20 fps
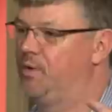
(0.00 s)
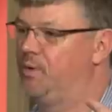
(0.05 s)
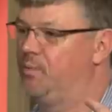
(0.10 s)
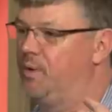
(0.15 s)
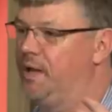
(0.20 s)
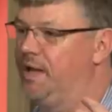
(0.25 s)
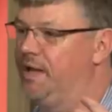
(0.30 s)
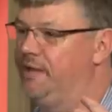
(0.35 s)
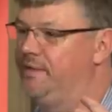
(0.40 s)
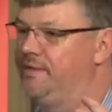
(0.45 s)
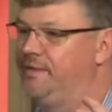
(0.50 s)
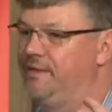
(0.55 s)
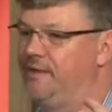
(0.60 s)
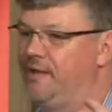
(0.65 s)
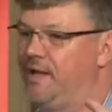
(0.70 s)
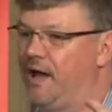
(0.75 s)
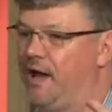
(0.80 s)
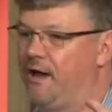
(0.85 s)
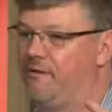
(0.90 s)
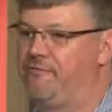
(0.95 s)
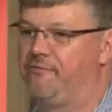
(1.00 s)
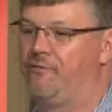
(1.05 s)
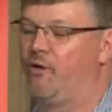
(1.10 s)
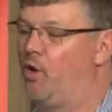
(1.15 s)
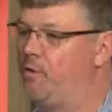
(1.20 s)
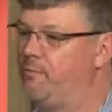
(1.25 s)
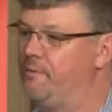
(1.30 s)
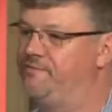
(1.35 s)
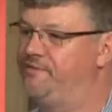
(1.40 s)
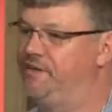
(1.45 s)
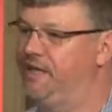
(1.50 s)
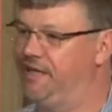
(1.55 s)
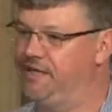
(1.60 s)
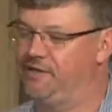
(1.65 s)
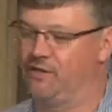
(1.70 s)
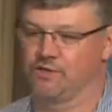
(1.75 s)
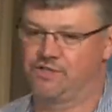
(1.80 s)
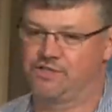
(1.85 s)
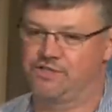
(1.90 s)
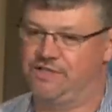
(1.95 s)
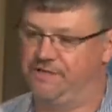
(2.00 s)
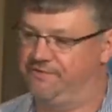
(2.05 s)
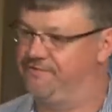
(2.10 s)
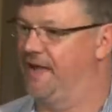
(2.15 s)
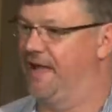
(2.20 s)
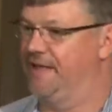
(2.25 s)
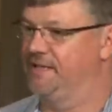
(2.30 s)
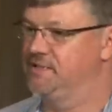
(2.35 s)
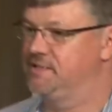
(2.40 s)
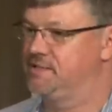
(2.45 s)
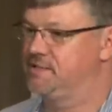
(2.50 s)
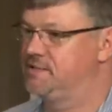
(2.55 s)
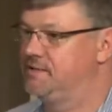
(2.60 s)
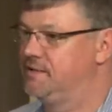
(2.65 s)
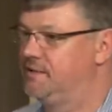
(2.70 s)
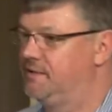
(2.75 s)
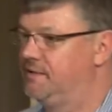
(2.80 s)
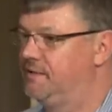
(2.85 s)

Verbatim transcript: with a form of DDoS defense,